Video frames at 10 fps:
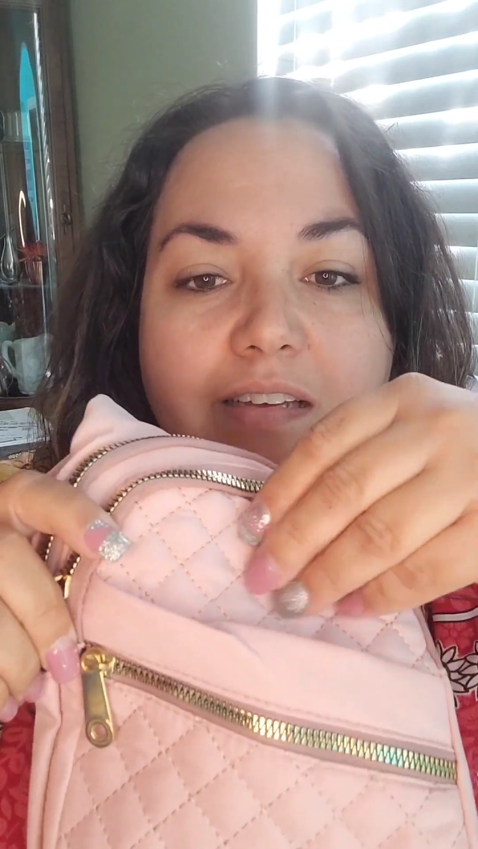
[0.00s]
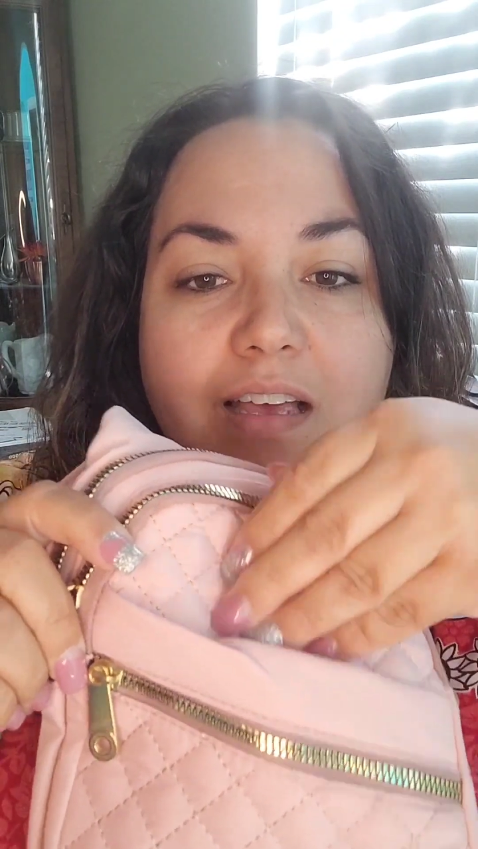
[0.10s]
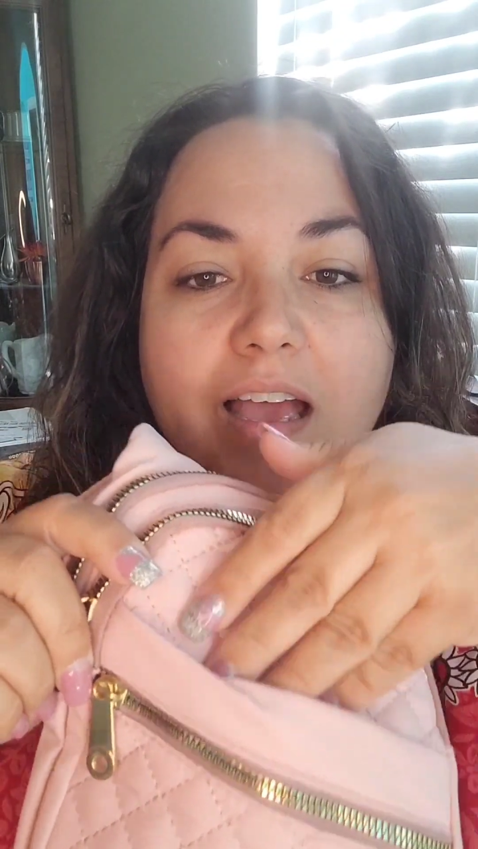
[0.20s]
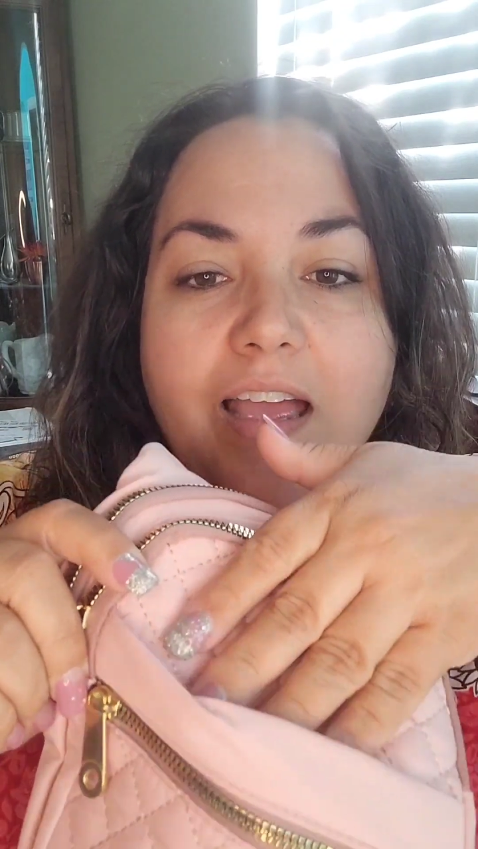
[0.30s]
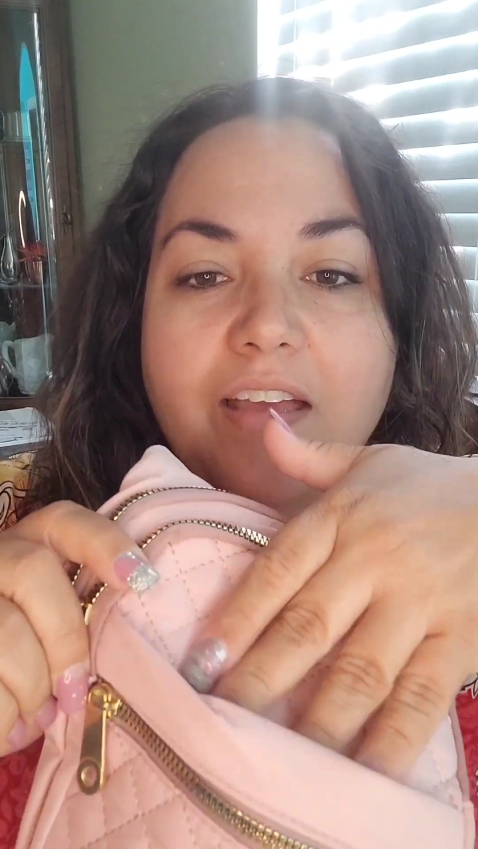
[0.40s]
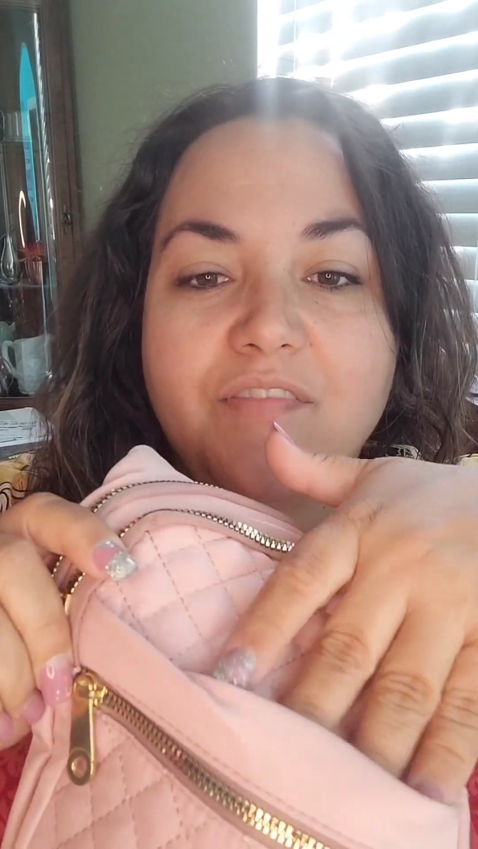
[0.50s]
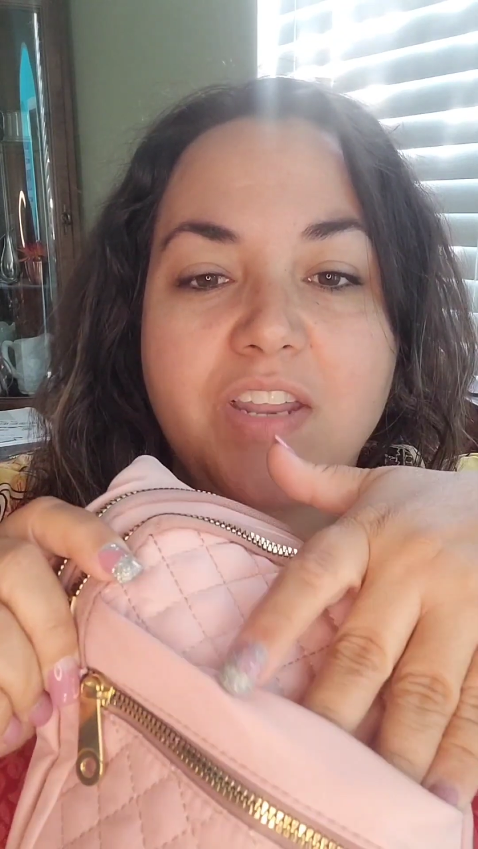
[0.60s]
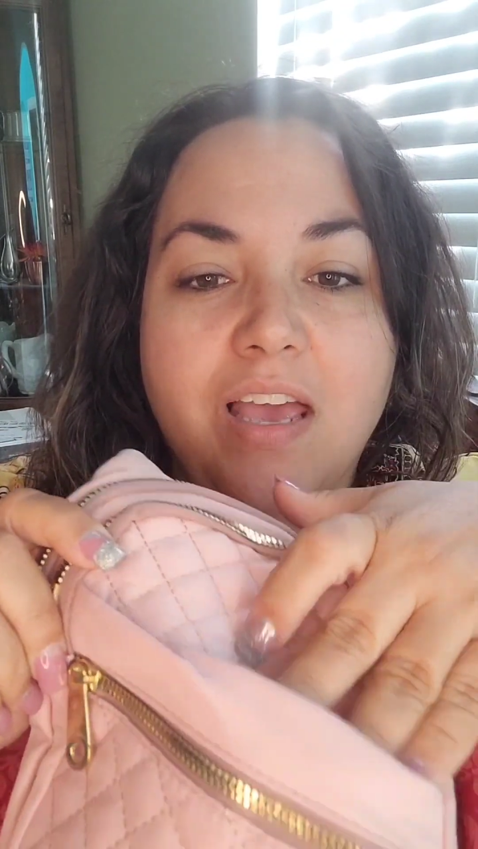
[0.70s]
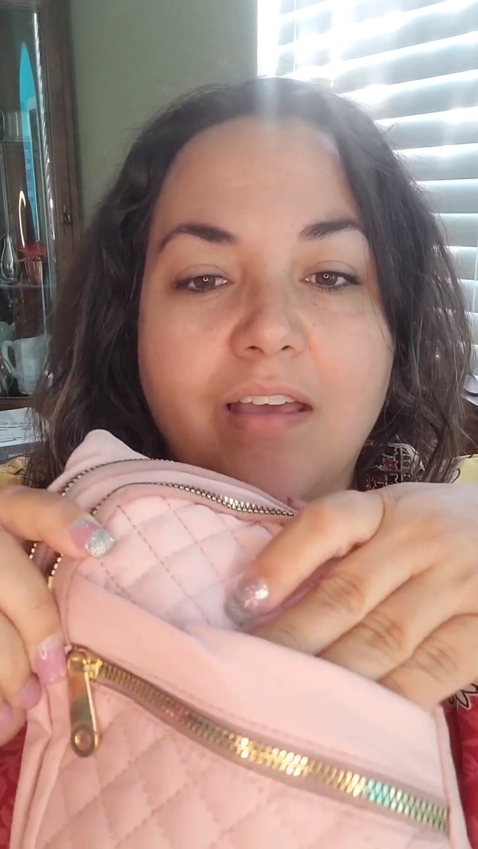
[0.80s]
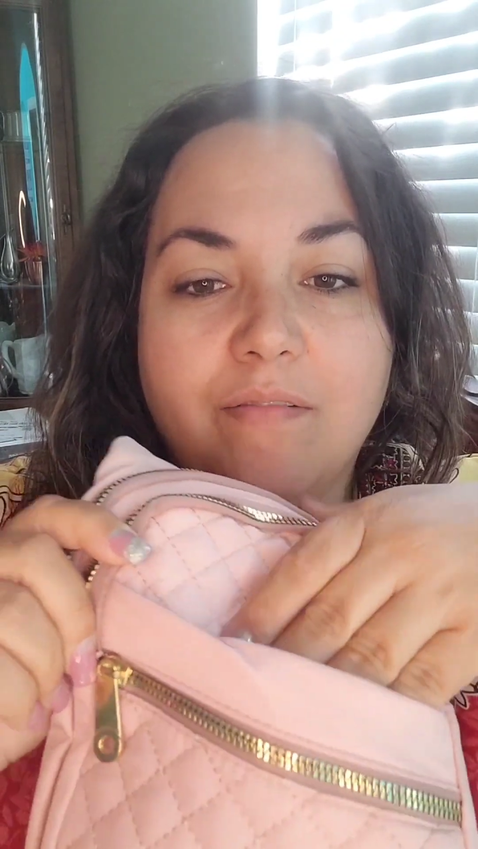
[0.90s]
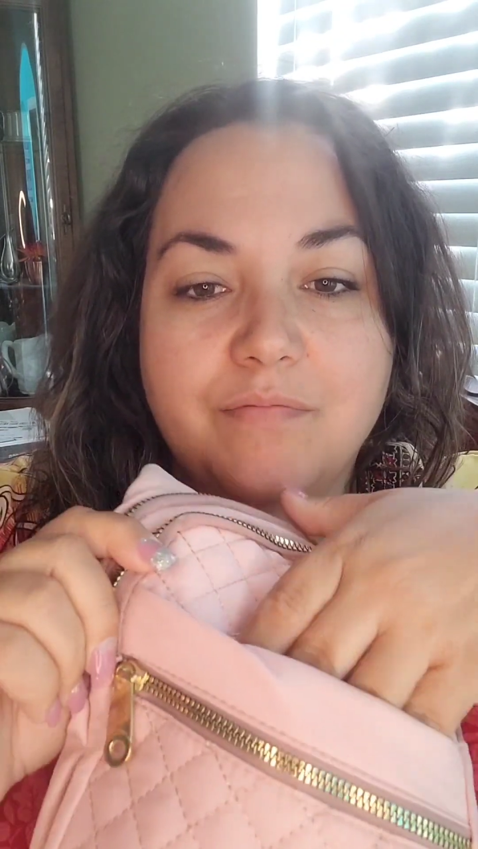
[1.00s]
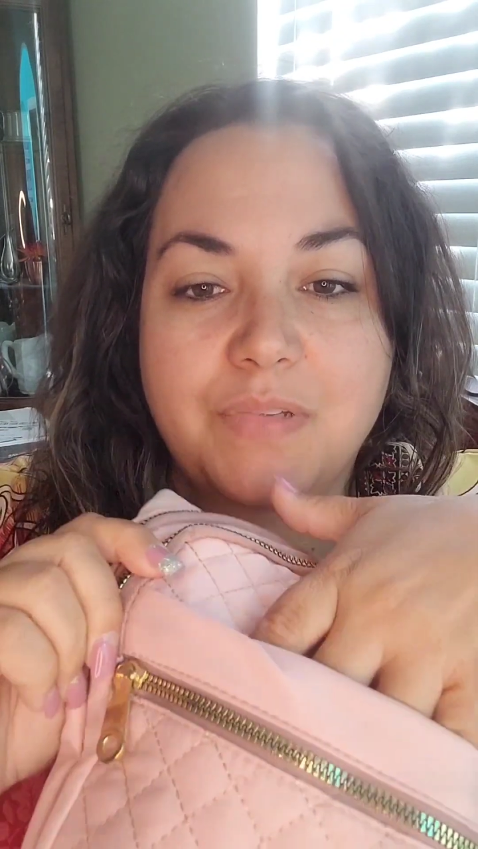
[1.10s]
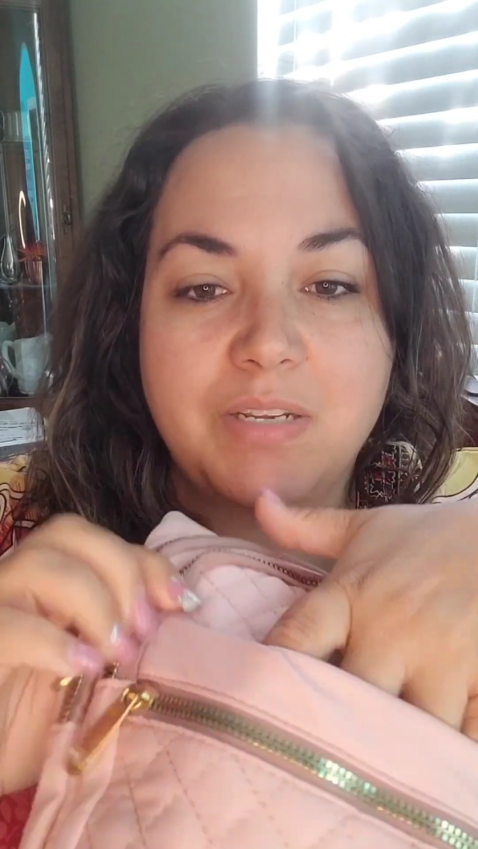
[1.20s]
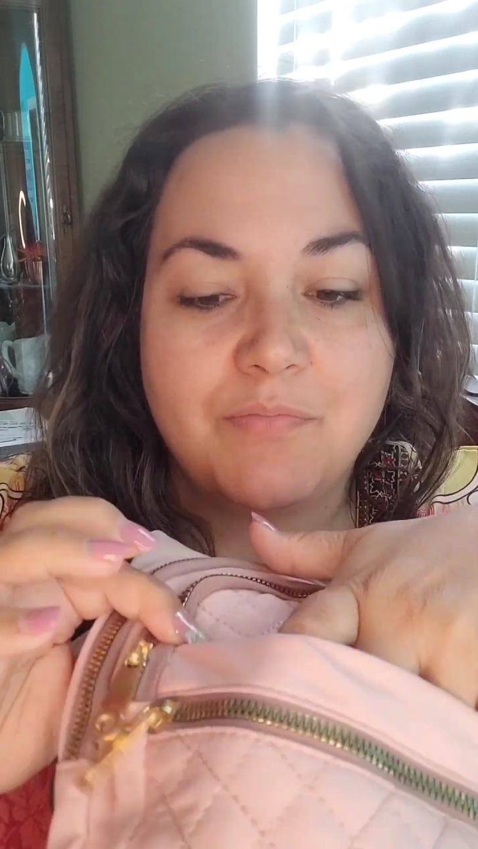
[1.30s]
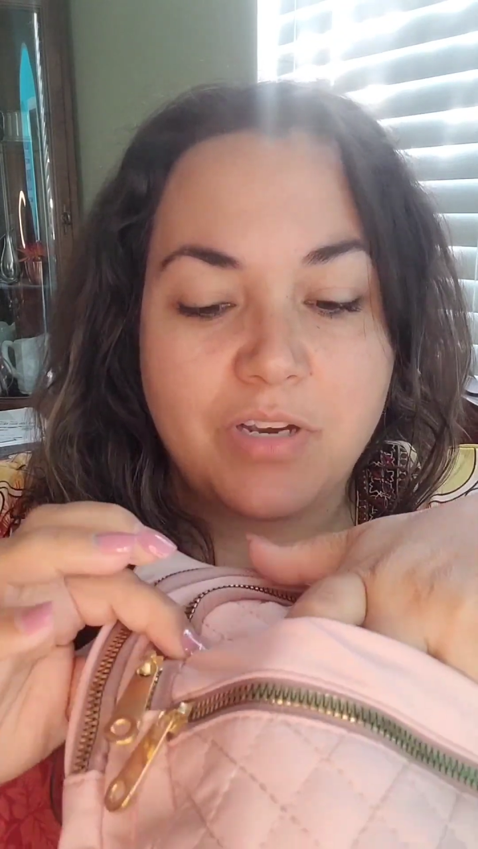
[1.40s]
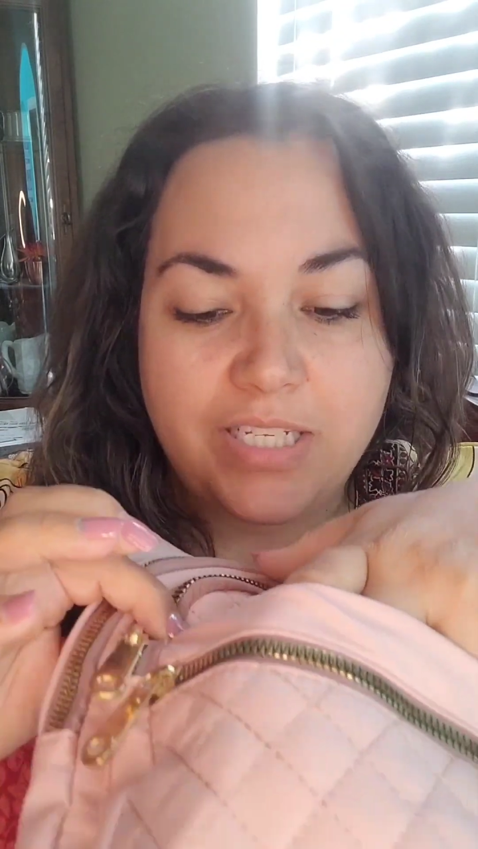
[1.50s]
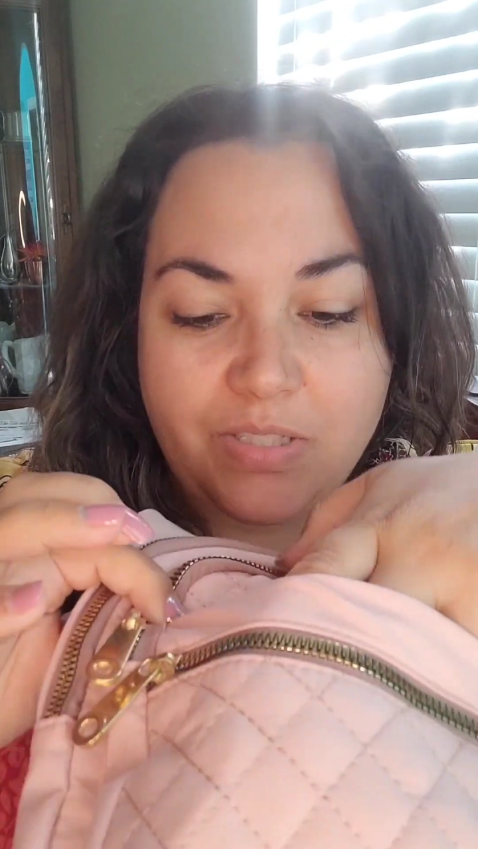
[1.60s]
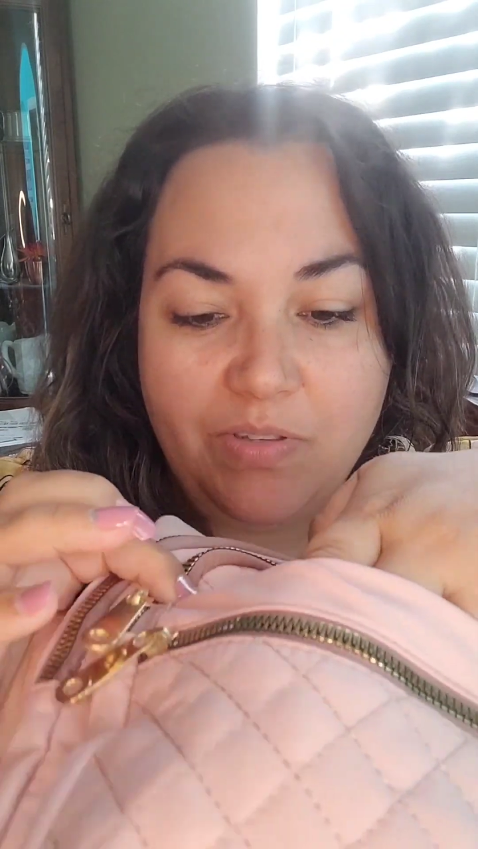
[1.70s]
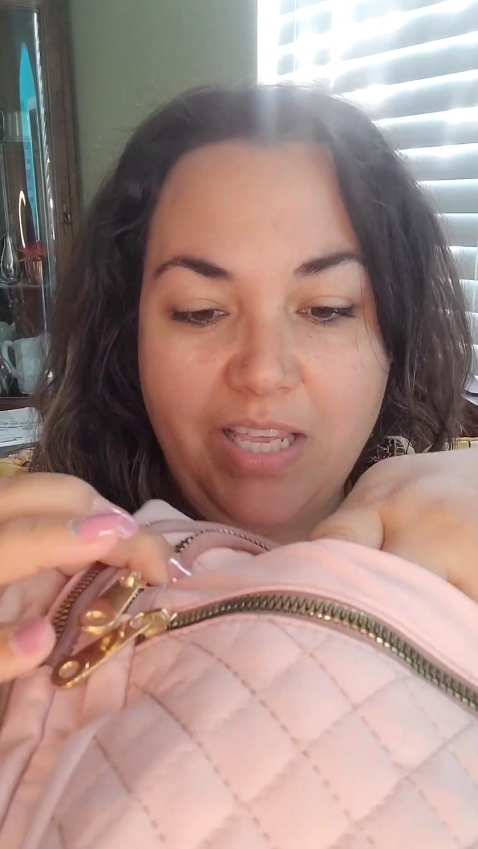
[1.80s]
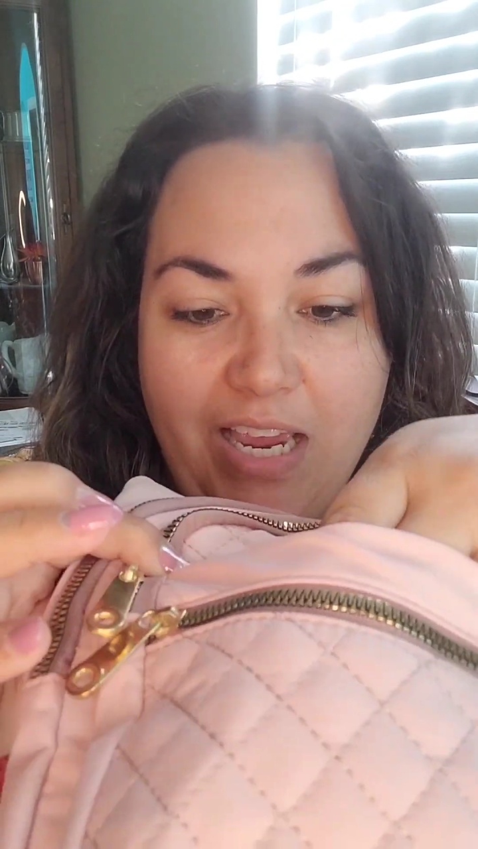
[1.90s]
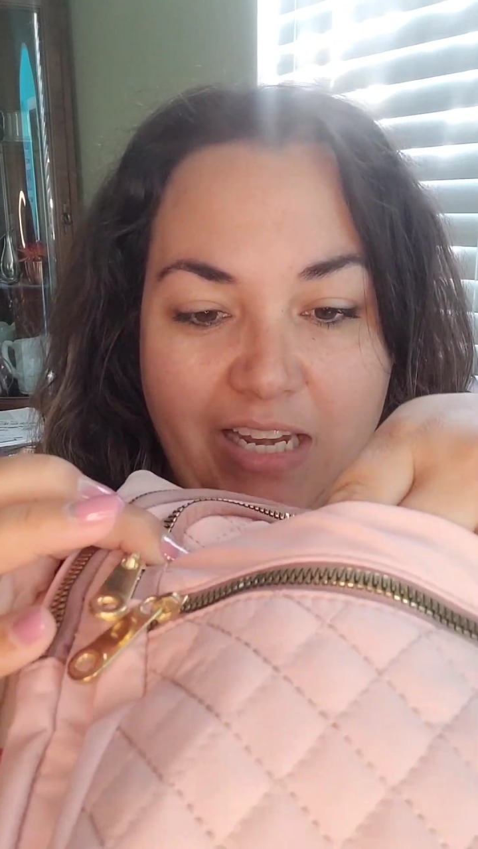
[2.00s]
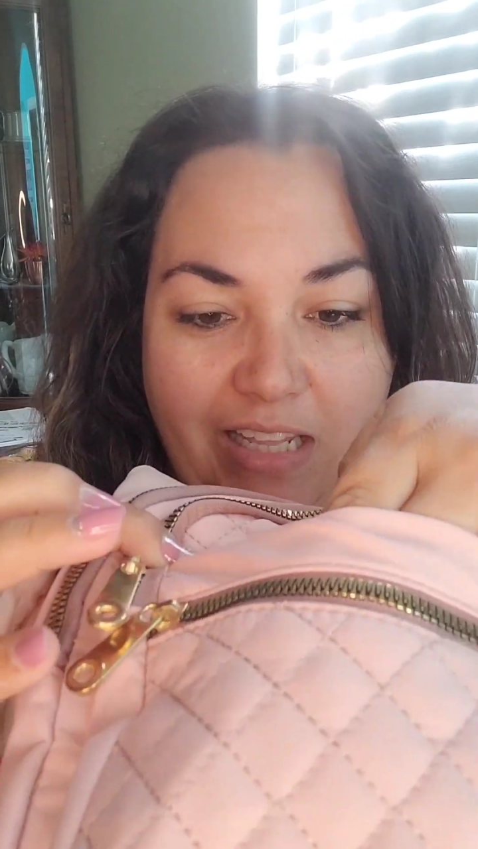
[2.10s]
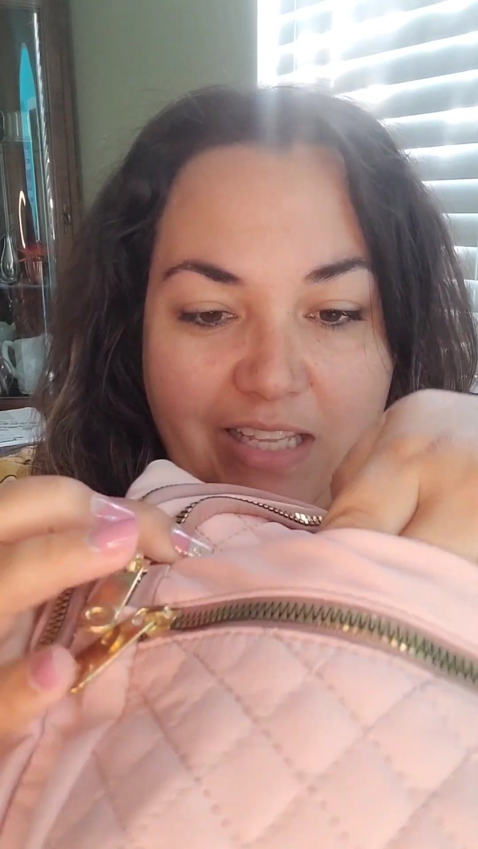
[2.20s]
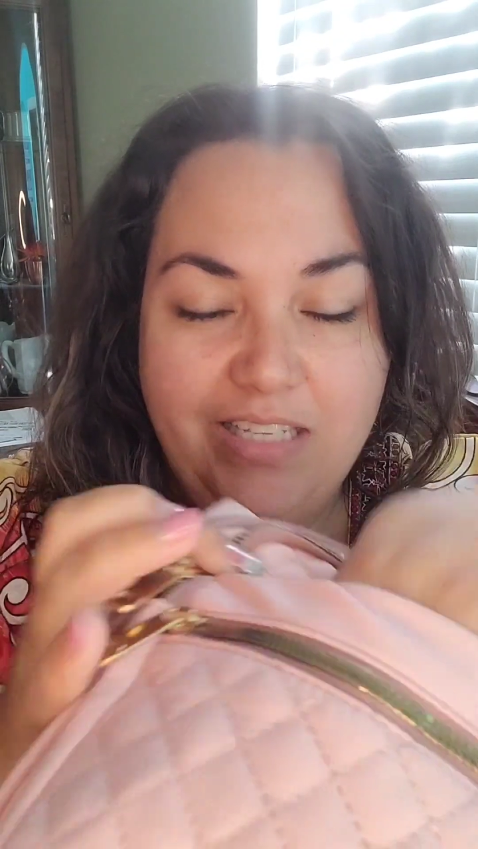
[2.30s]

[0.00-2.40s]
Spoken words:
I have not been impressed with anything